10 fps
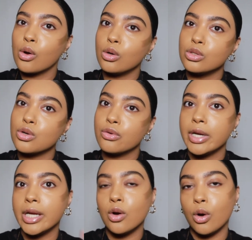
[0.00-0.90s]

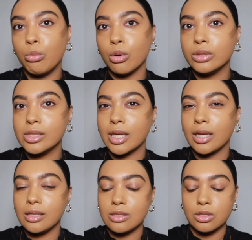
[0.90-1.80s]
contouring or
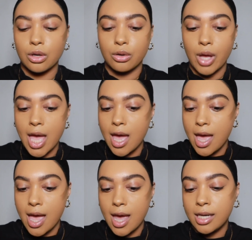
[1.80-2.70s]
bronzing. So
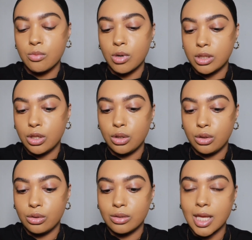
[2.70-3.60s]
anyone
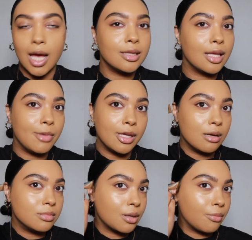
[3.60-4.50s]
who has had their
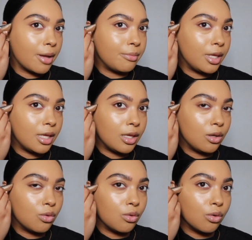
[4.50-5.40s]
makeup done by
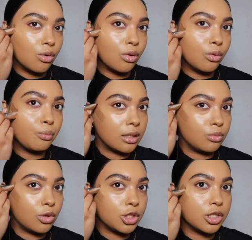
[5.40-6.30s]
me or
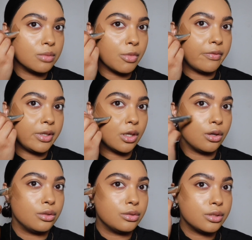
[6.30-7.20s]
watches my
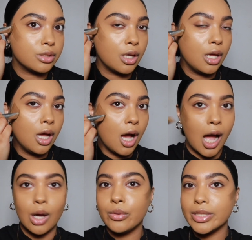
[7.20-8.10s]
videos,
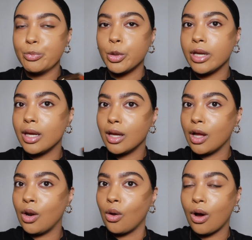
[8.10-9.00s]
I always put it
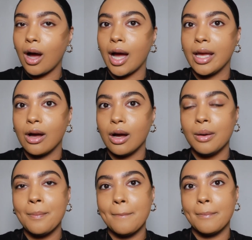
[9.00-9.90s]
a lot higher,
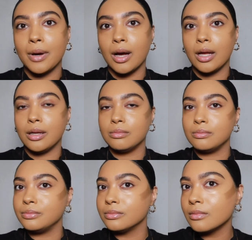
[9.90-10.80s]
but
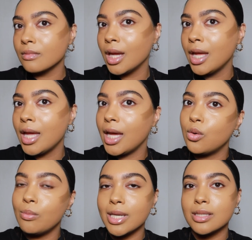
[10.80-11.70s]
it
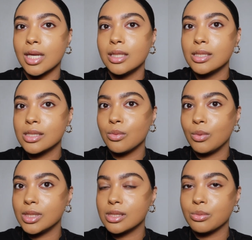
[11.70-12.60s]
will make sense
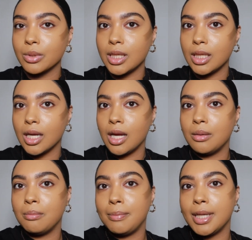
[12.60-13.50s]
once we
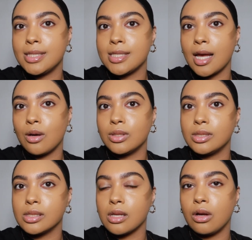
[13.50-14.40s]
blend it out
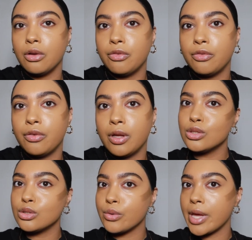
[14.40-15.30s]
and stuff.
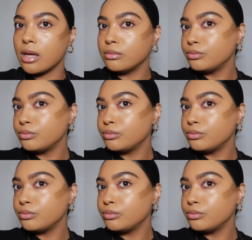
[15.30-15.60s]
So yeah,